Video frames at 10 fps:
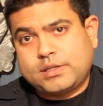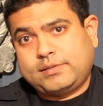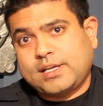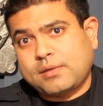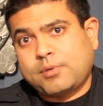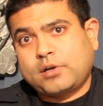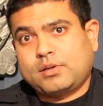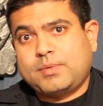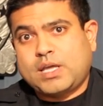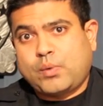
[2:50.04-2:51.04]
the second part is
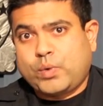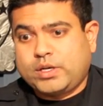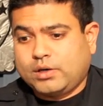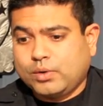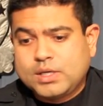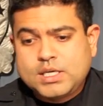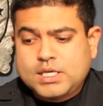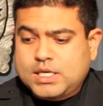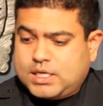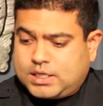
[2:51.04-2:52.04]
going to be that window
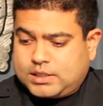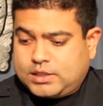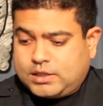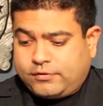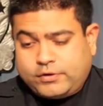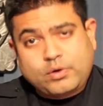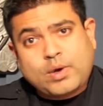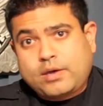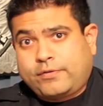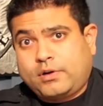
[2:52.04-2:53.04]
if you
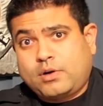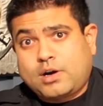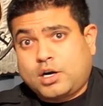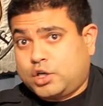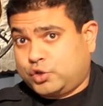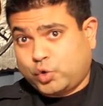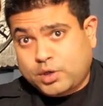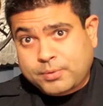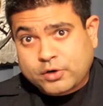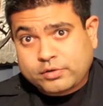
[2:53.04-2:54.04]
if you are a
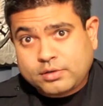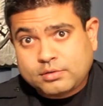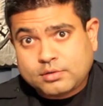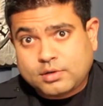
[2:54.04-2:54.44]
shorter person,